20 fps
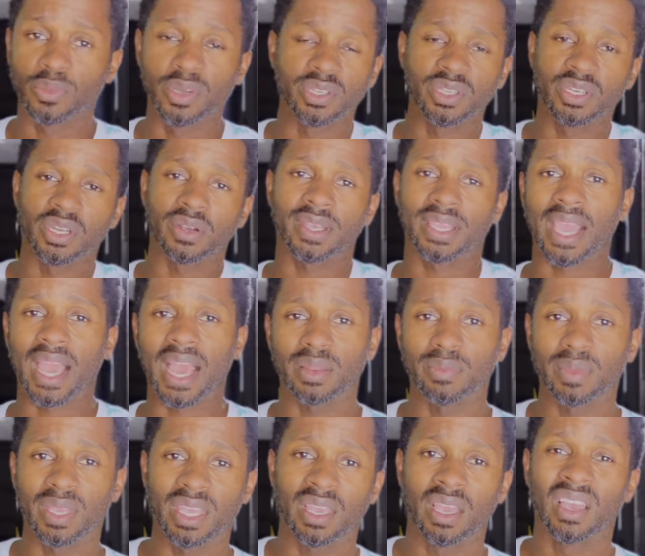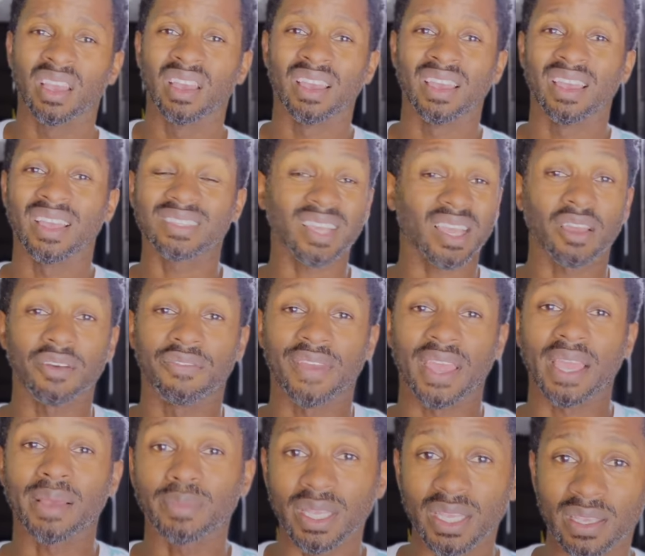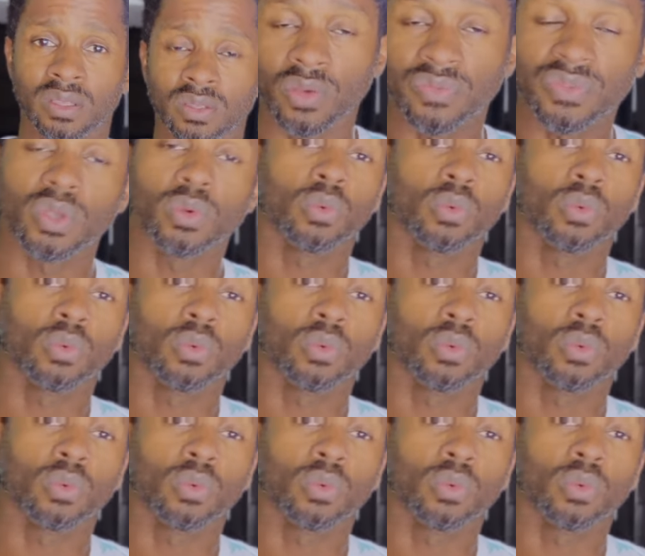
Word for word: Millionaire Academy. It's like a family. So if you